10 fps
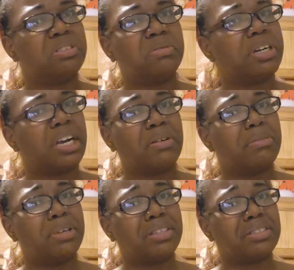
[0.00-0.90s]
We're not going to
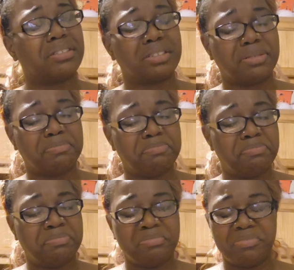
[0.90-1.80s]
mix this in.
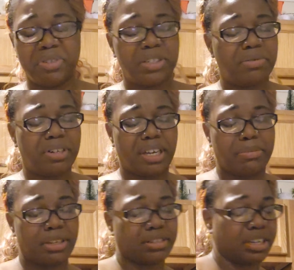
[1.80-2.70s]
We're not
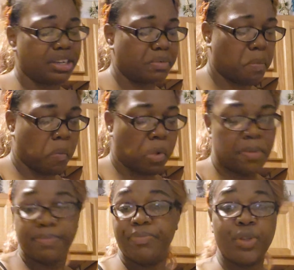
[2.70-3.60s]
mixing that in.
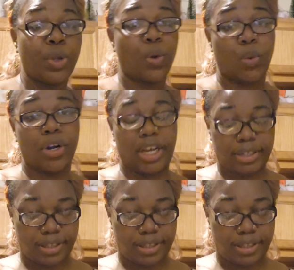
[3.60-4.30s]
We're not.